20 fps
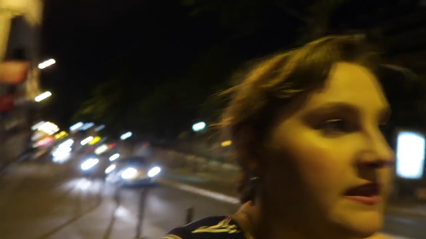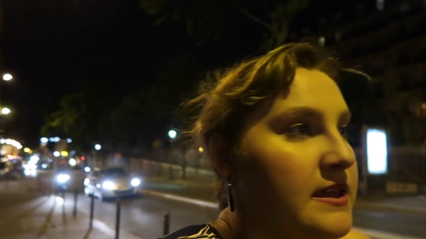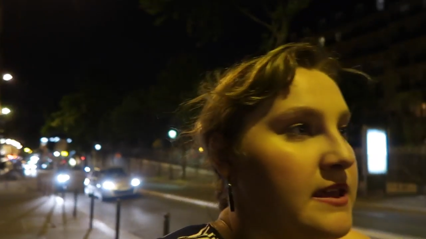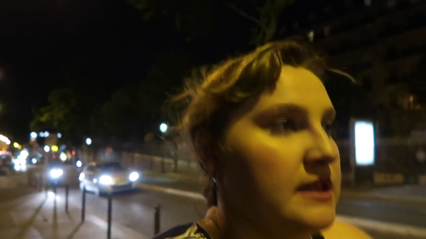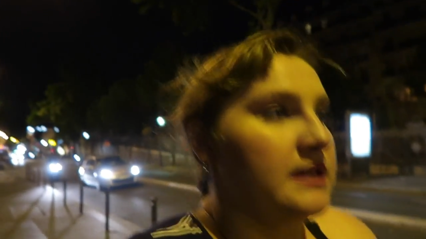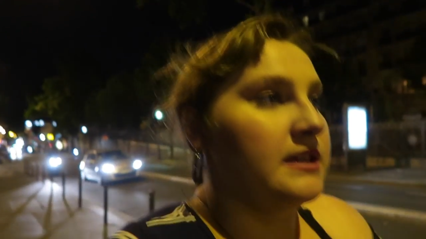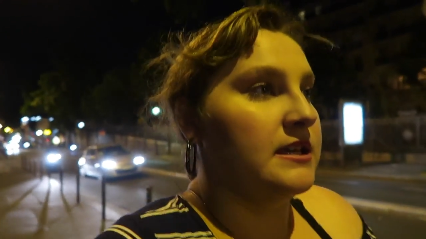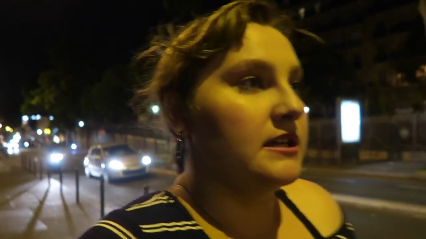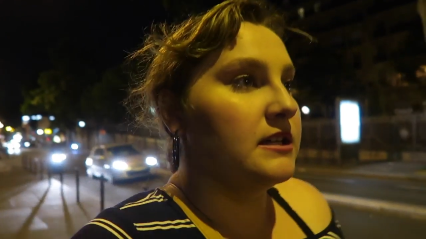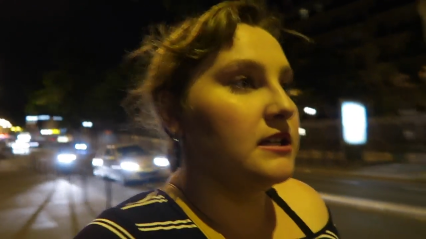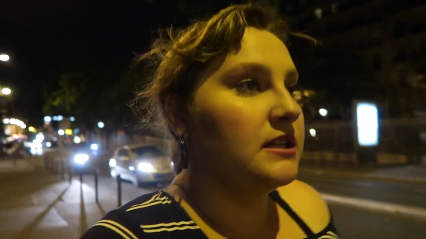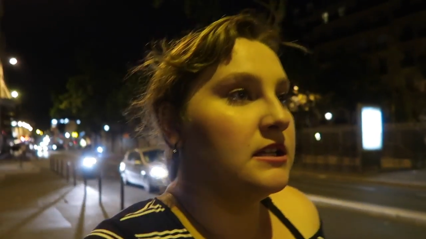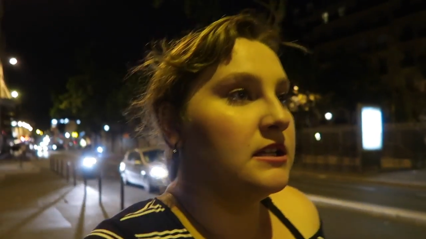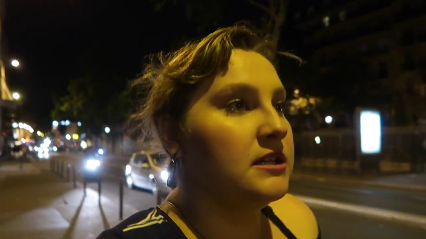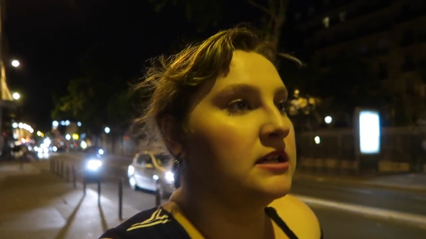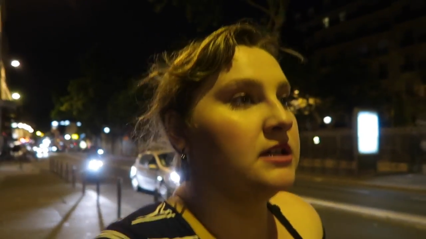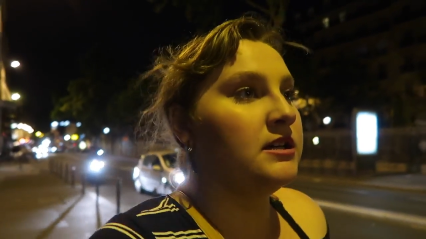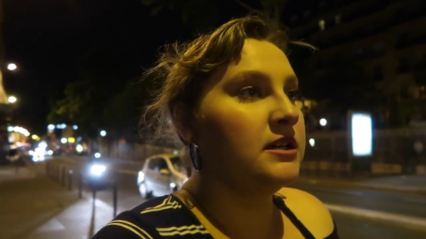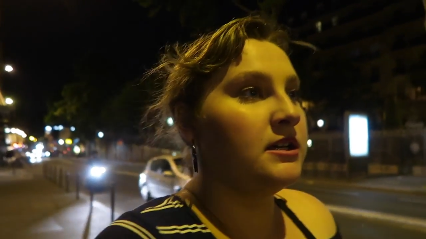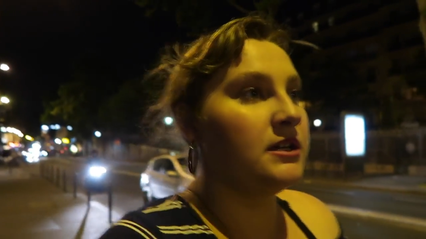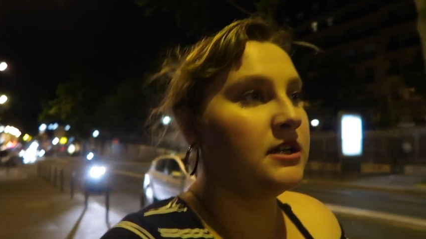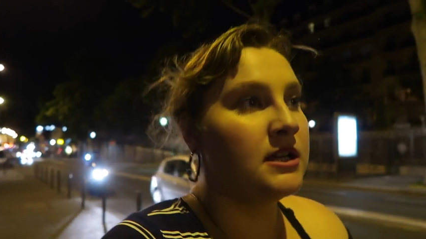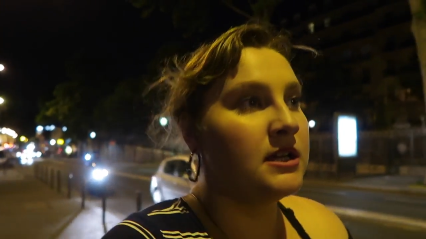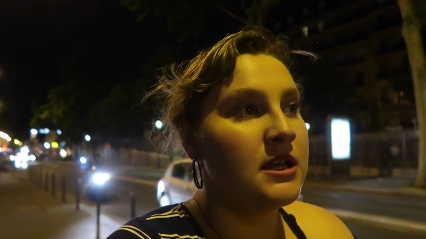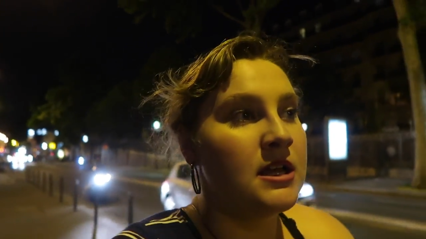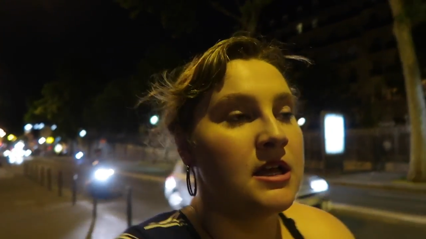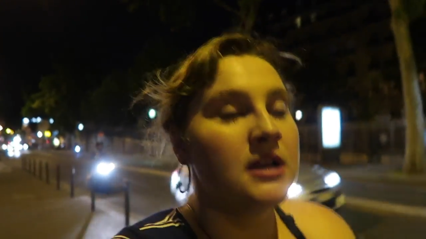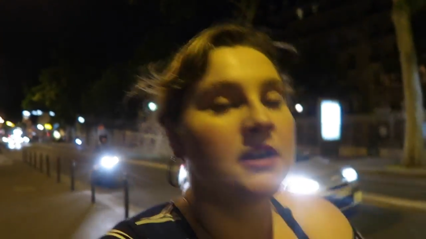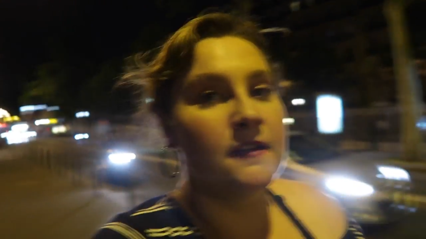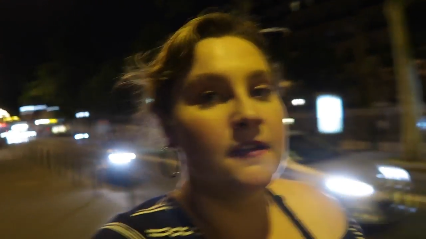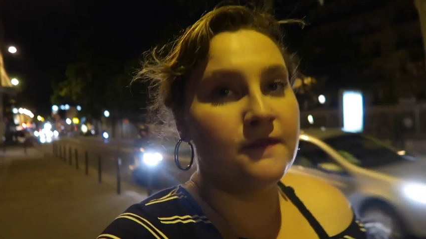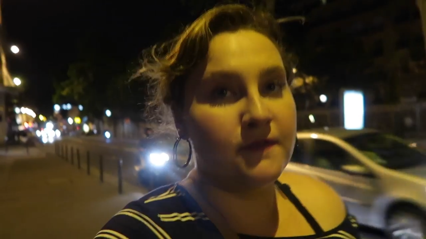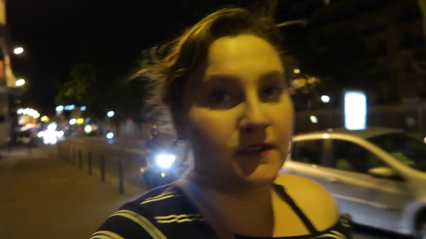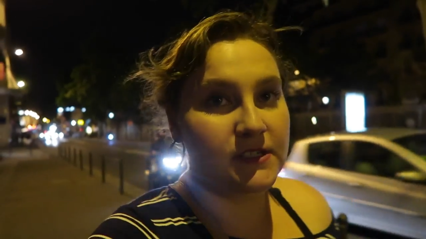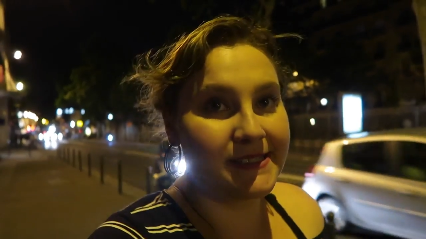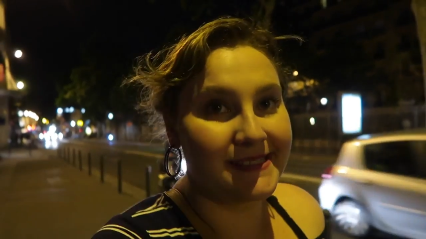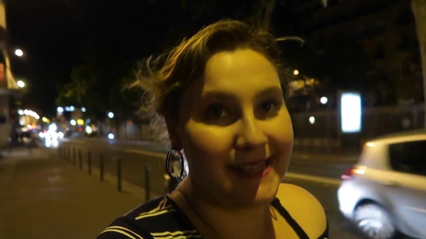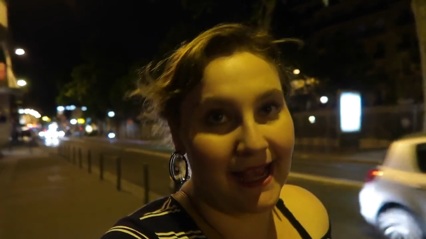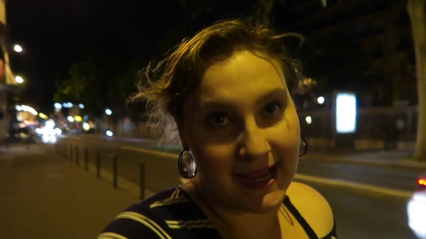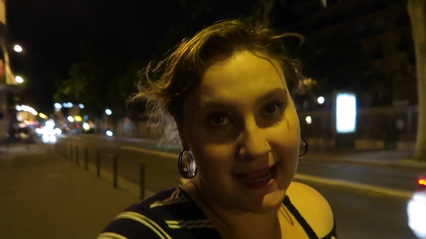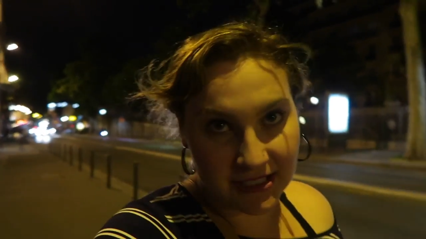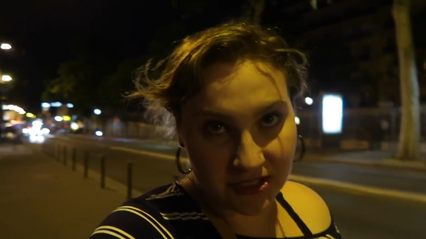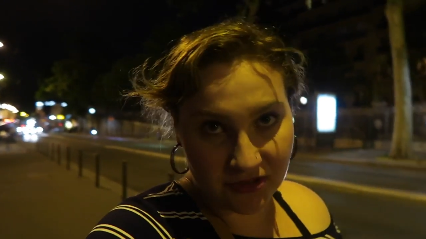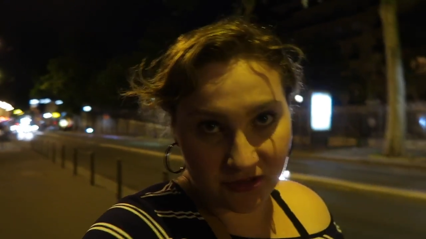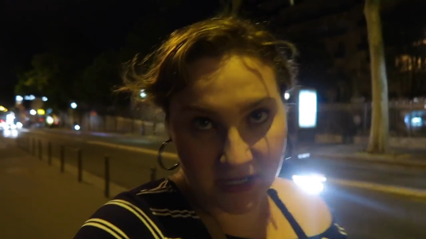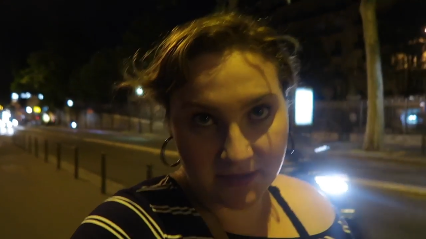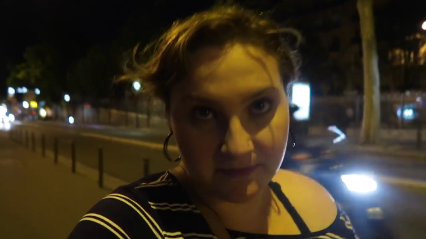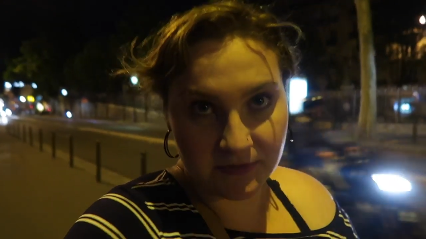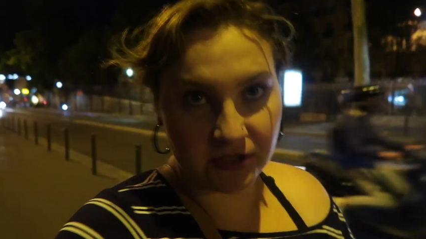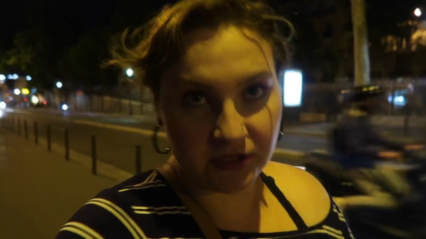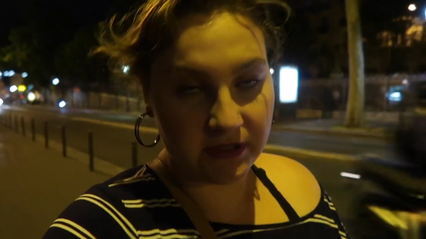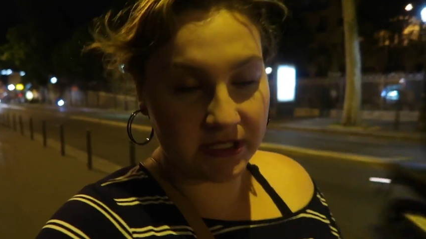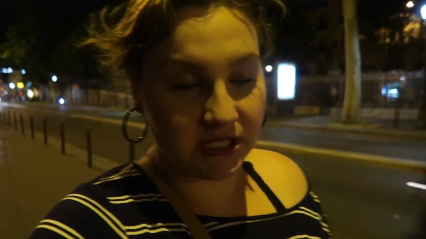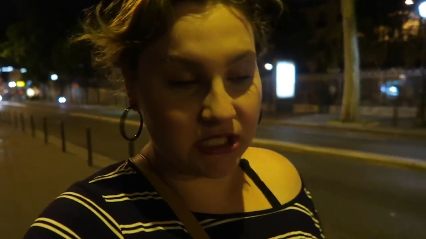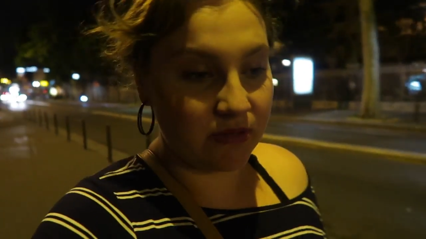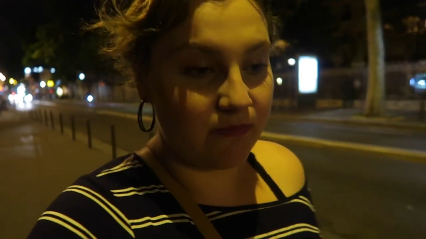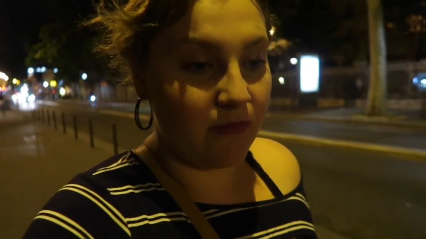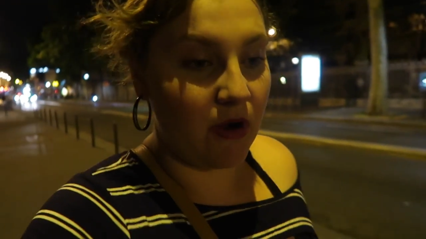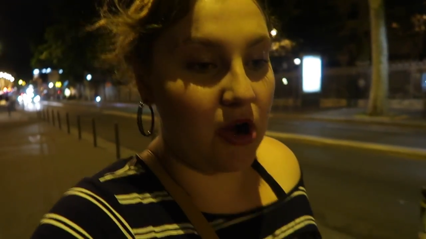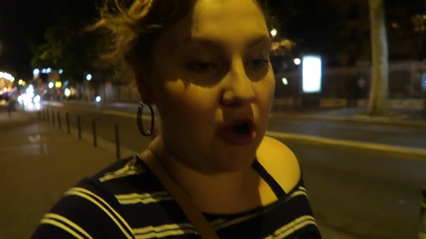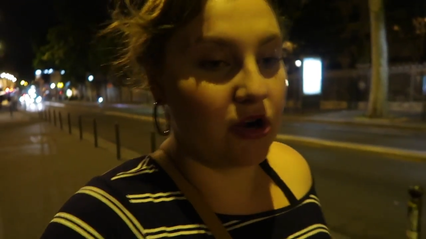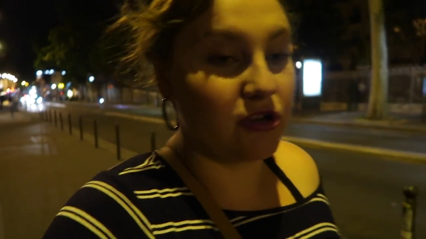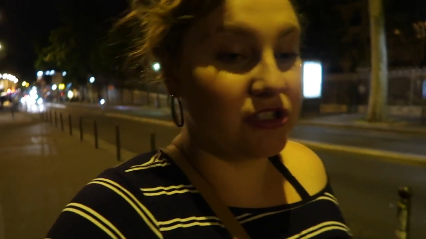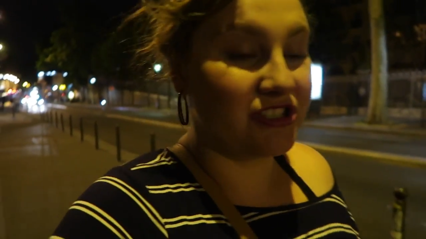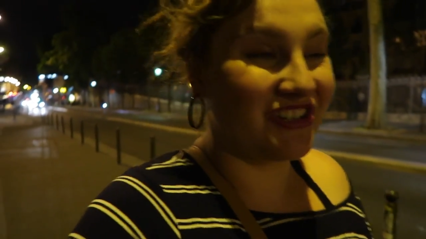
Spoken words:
the Versailles tour I'm doing tomorrow